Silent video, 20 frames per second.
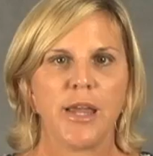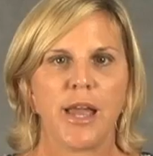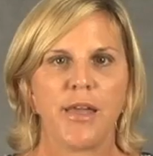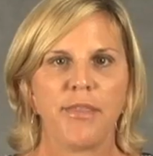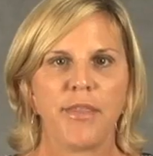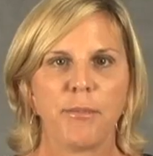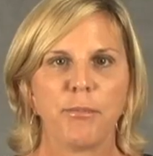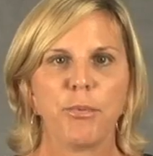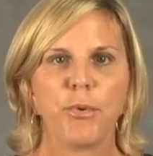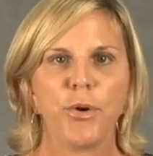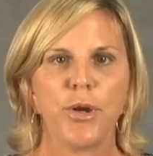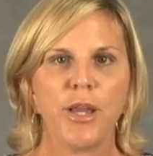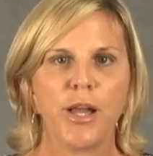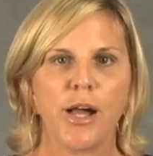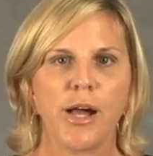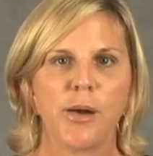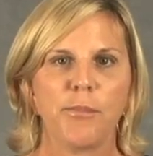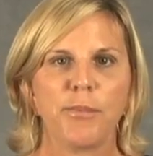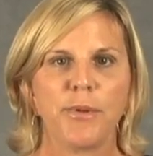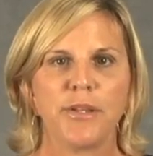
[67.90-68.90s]
and the
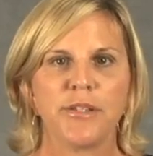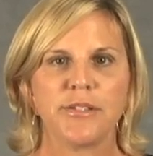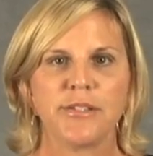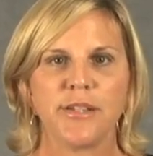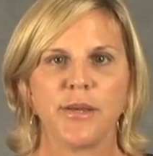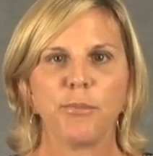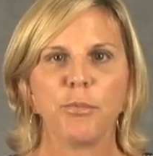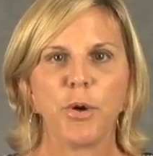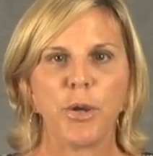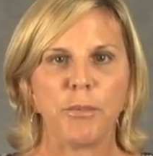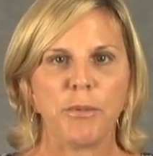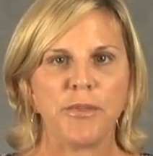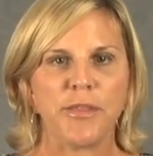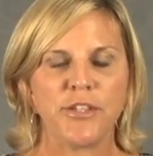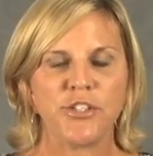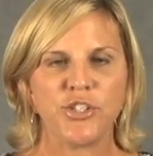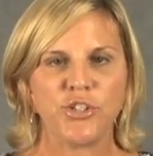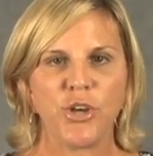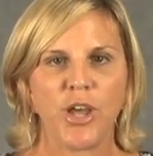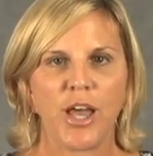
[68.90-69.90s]
pre-op is the appointment
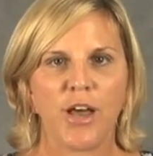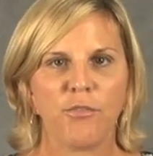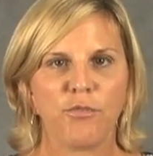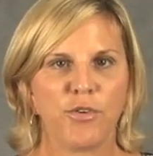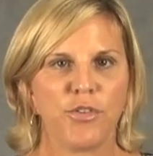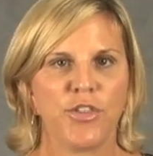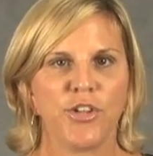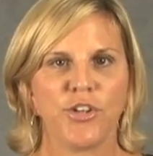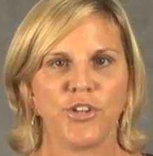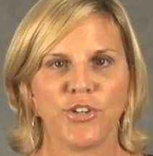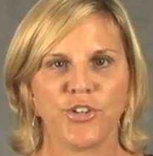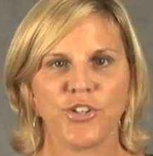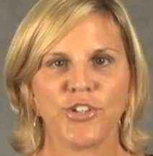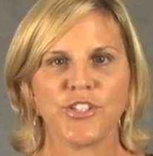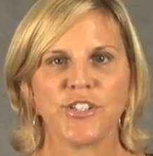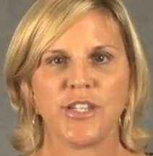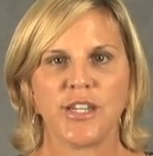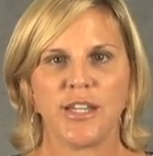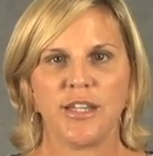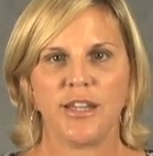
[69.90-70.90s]
that you have with the
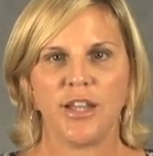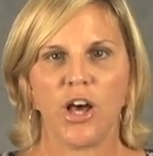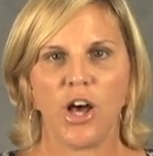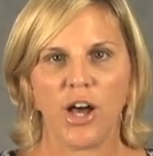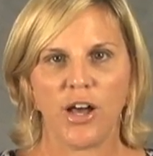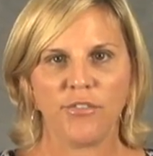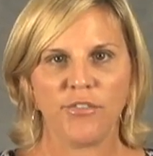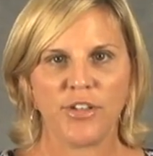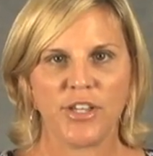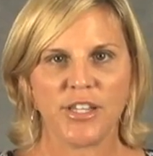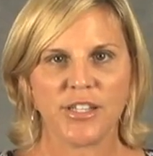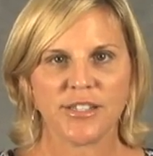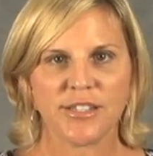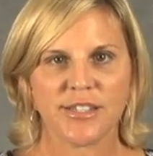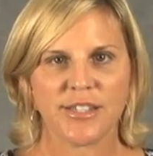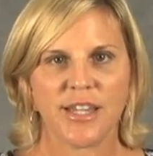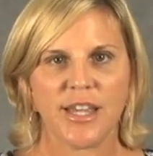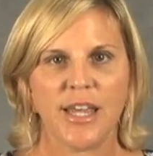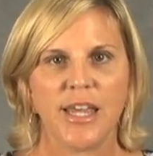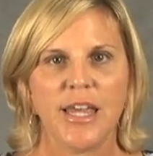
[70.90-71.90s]
nurse in the
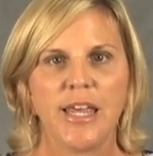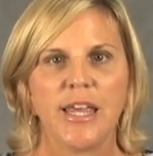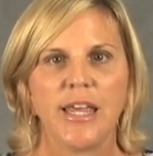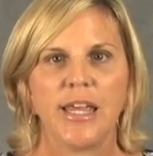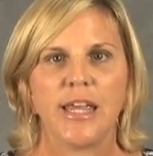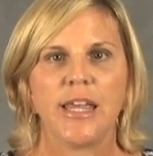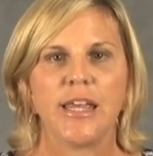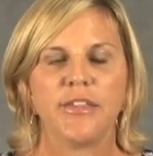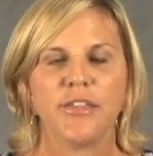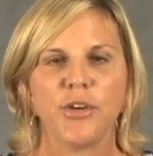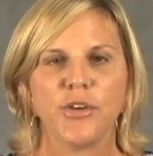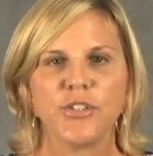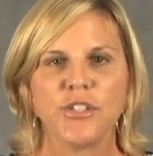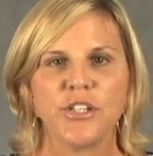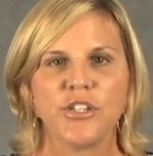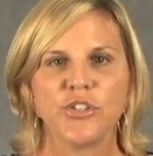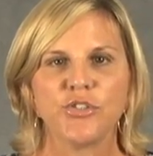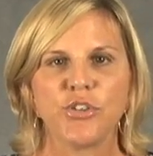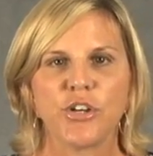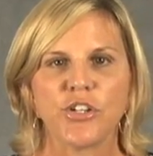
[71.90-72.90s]
office. Those
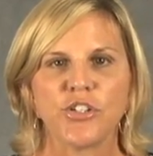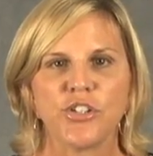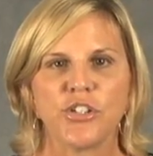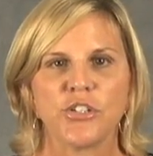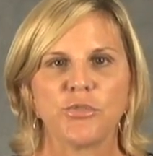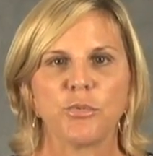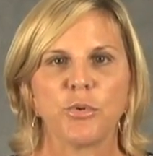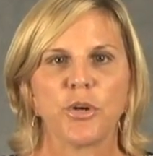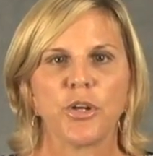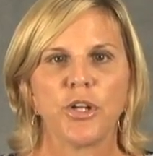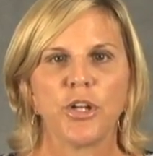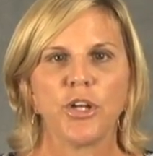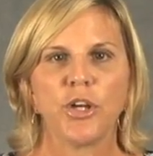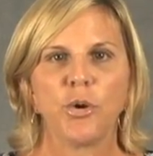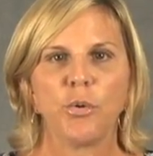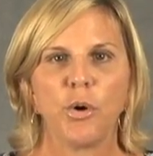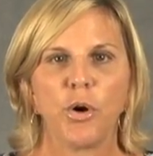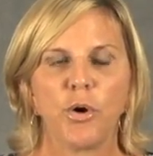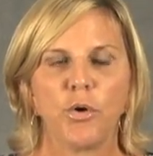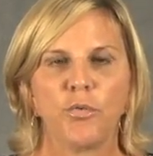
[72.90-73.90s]
instructions, we're going to
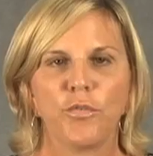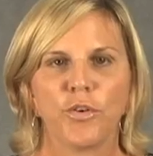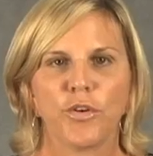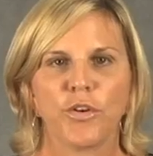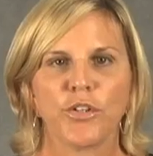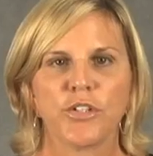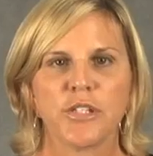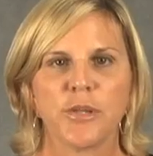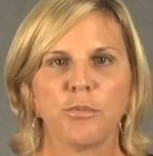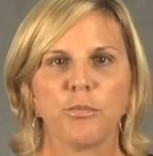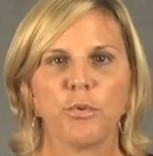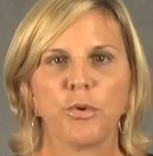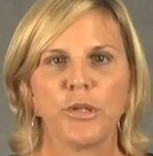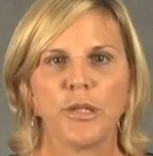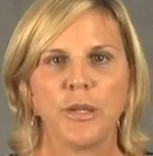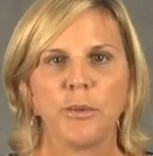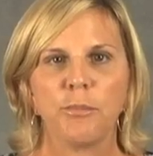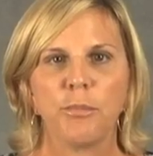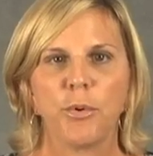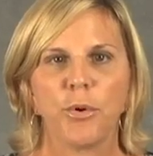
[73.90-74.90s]
go over some
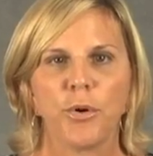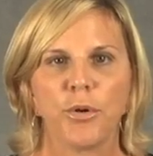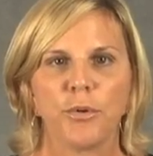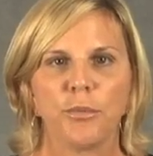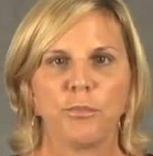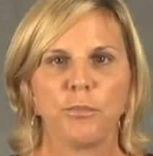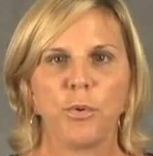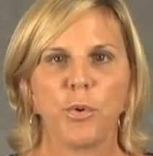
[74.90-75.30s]
really important